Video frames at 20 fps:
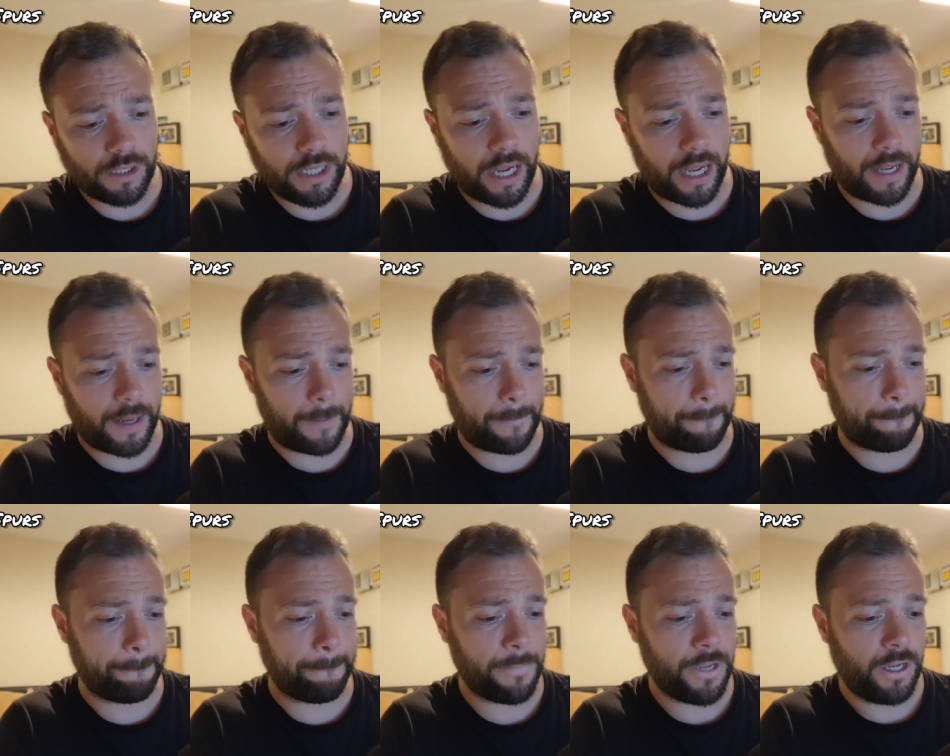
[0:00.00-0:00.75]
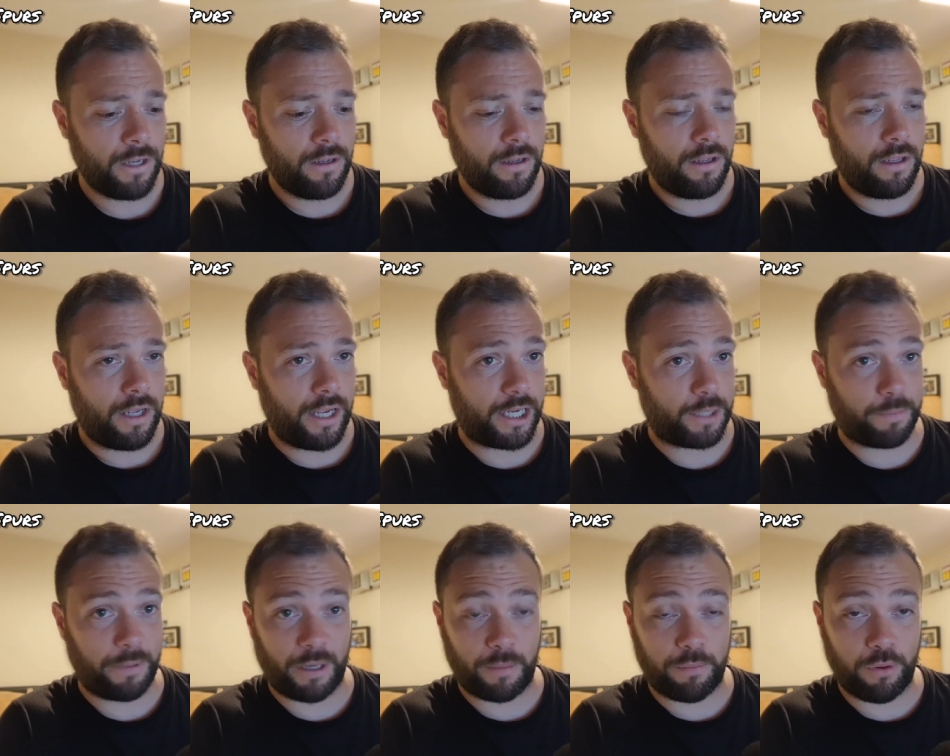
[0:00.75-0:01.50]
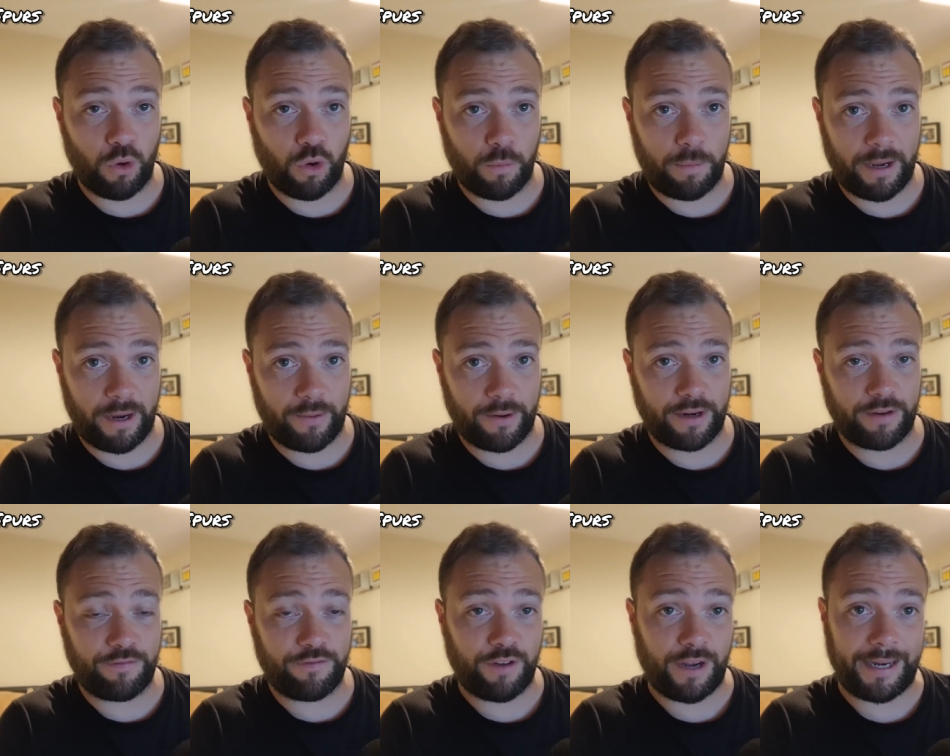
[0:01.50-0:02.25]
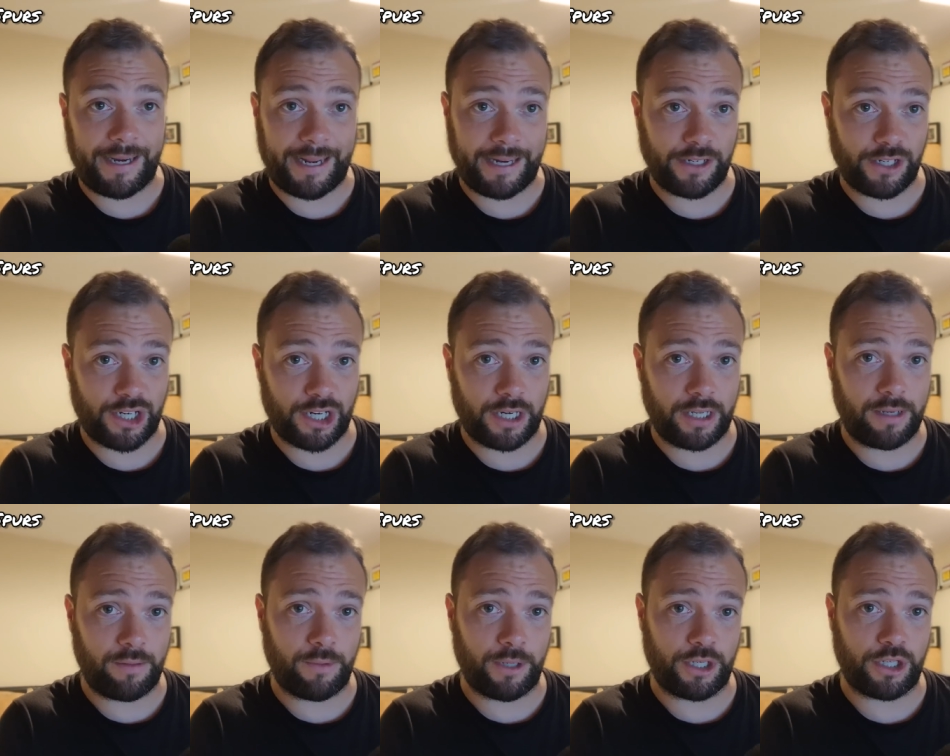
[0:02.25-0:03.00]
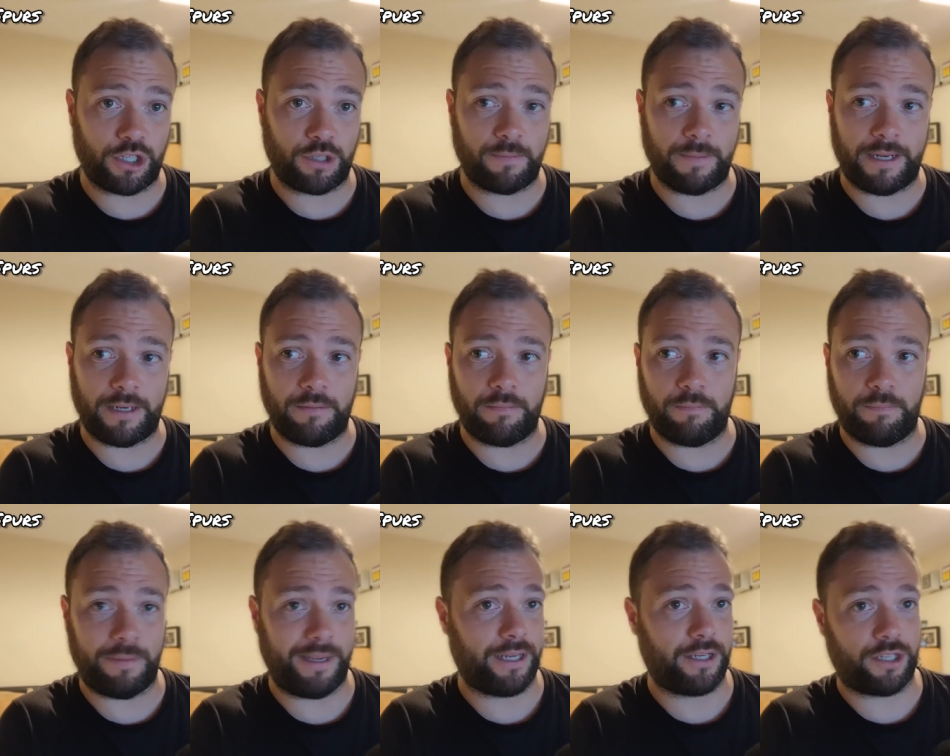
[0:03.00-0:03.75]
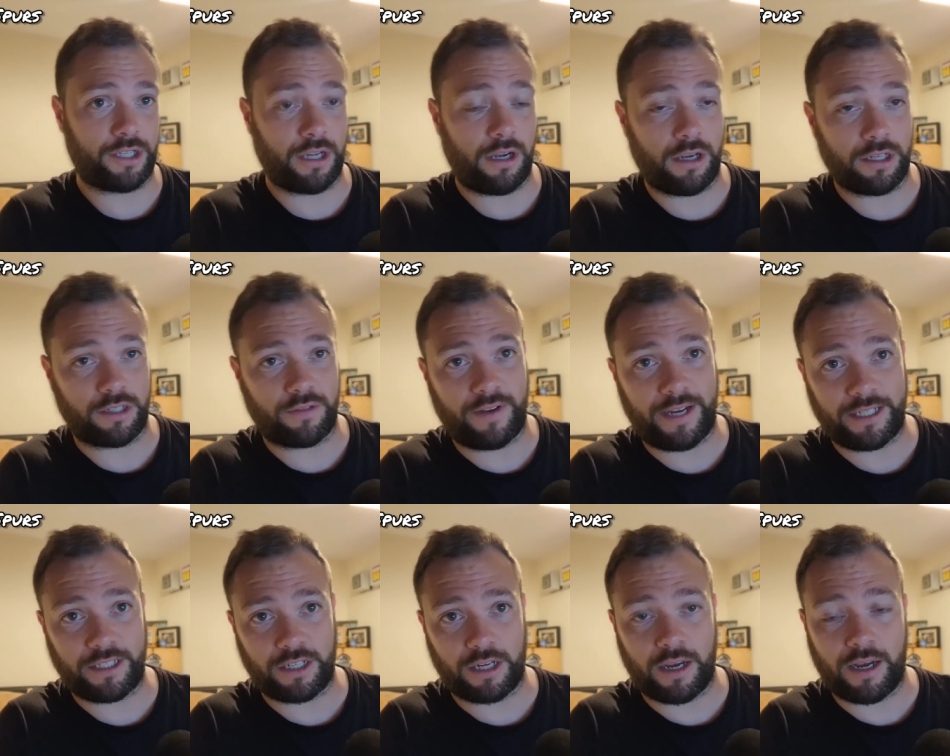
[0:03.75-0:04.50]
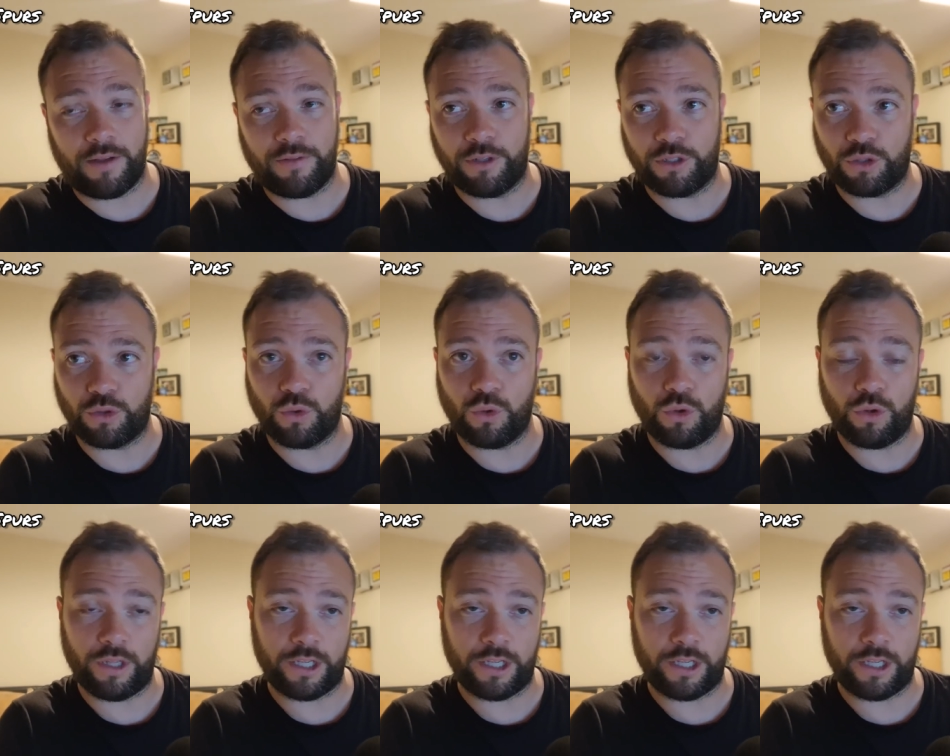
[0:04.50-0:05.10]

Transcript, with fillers: Um, it's been a poor period financially, which has meant big stars have had to go out the door.